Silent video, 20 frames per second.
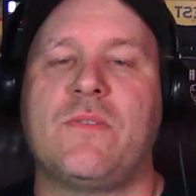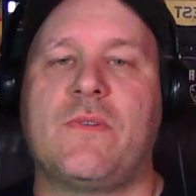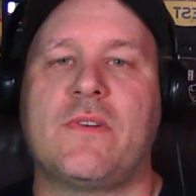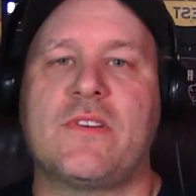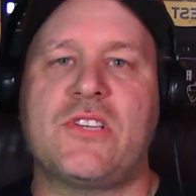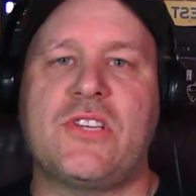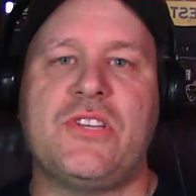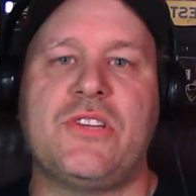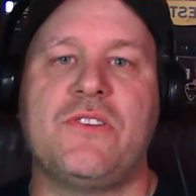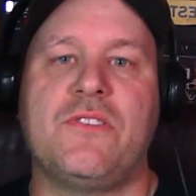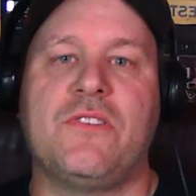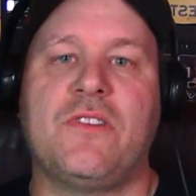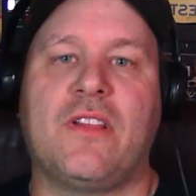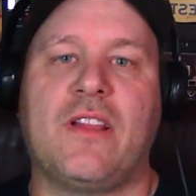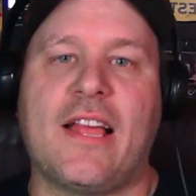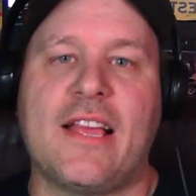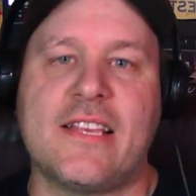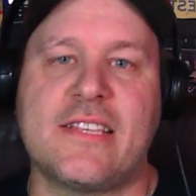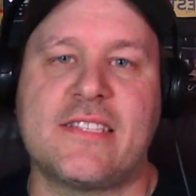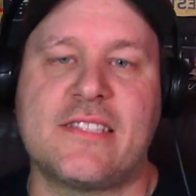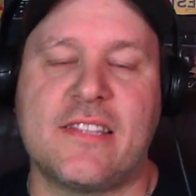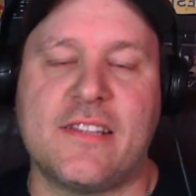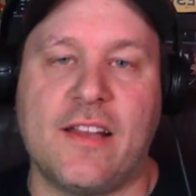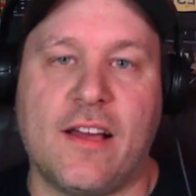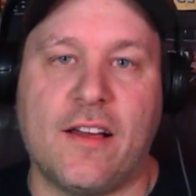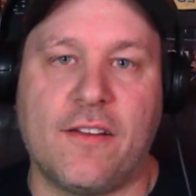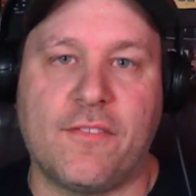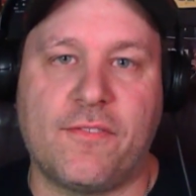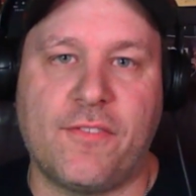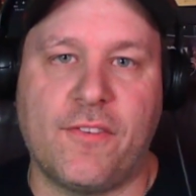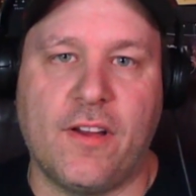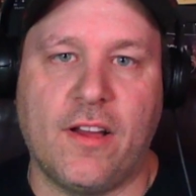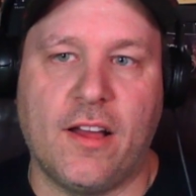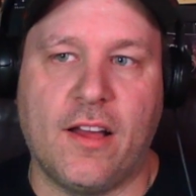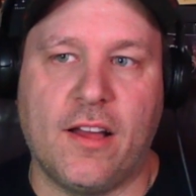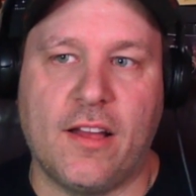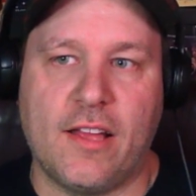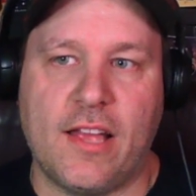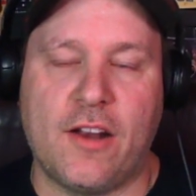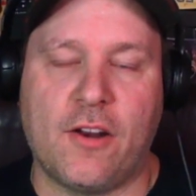She wasn't utilized enough,
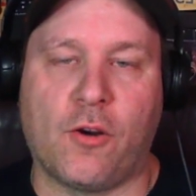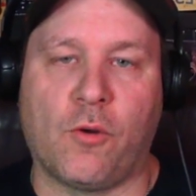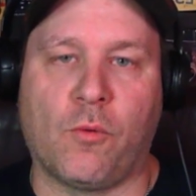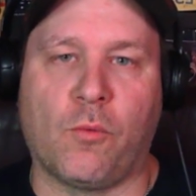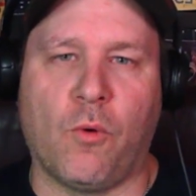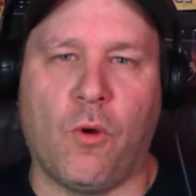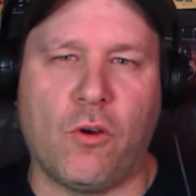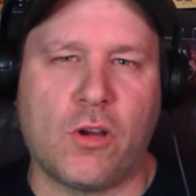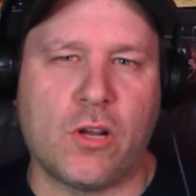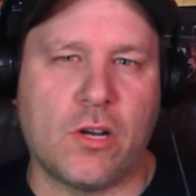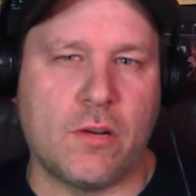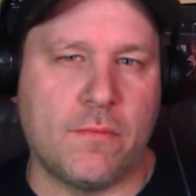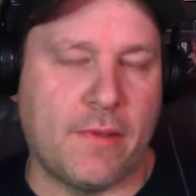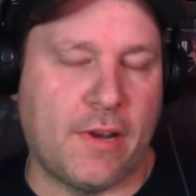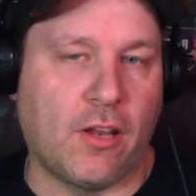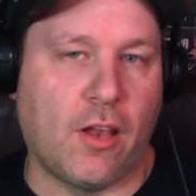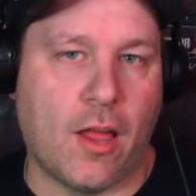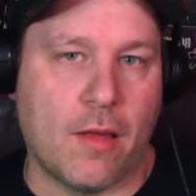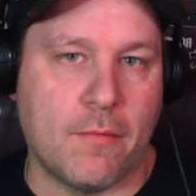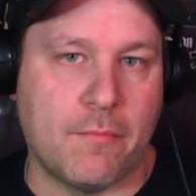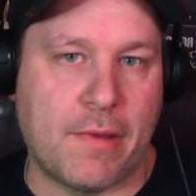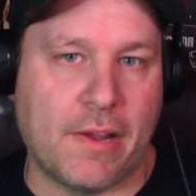and her role could have been a lot